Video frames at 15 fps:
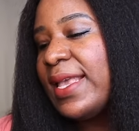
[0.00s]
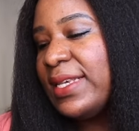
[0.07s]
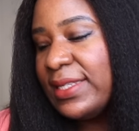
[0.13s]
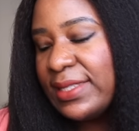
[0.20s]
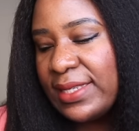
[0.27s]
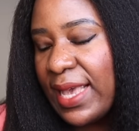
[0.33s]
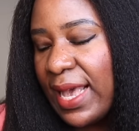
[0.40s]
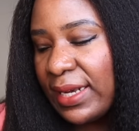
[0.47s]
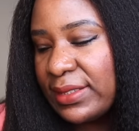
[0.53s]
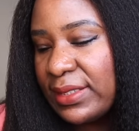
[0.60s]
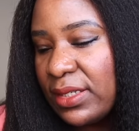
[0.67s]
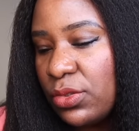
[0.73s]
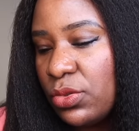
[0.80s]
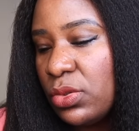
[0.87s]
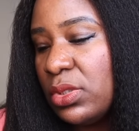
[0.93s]
easy
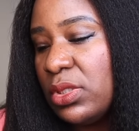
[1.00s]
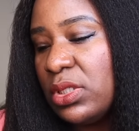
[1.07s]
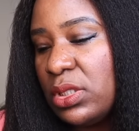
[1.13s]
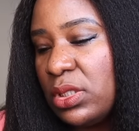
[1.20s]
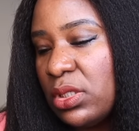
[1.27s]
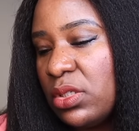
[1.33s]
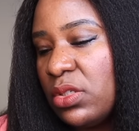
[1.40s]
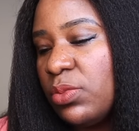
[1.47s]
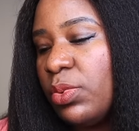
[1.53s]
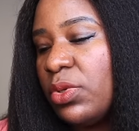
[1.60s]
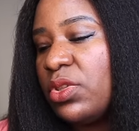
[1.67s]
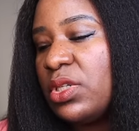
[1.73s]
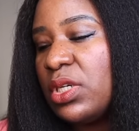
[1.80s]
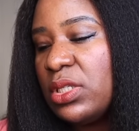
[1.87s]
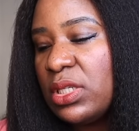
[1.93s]
access to these things,
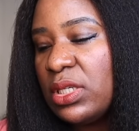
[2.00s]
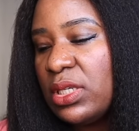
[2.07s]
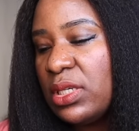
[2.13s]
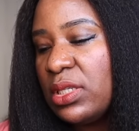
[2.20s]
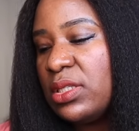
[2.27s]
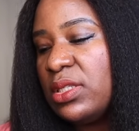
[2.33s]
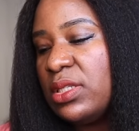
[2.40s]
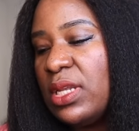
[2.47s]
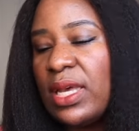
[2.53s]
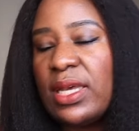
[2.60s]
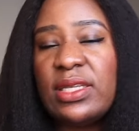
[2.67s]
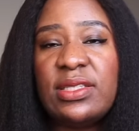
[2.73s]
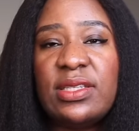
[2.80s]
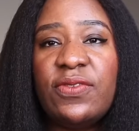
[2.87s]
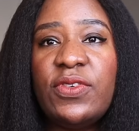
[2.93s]
but training kids there
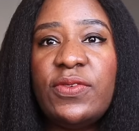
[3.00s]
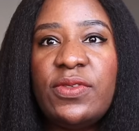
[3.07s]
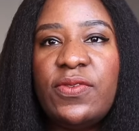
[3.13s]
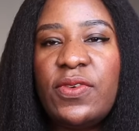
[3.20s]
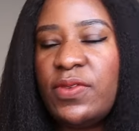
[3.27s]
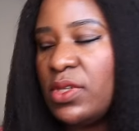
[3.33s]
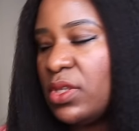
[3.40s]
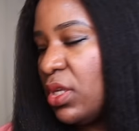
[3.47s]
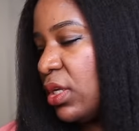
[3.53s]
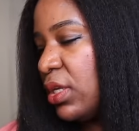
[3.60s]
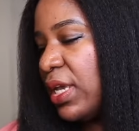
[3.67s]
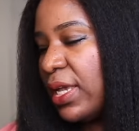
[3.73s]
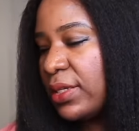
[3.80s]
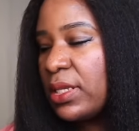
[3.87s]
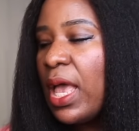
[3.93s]
is a 50-50 thing.
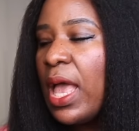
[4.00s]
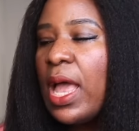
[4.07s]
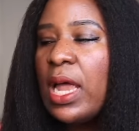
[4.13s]
Yes.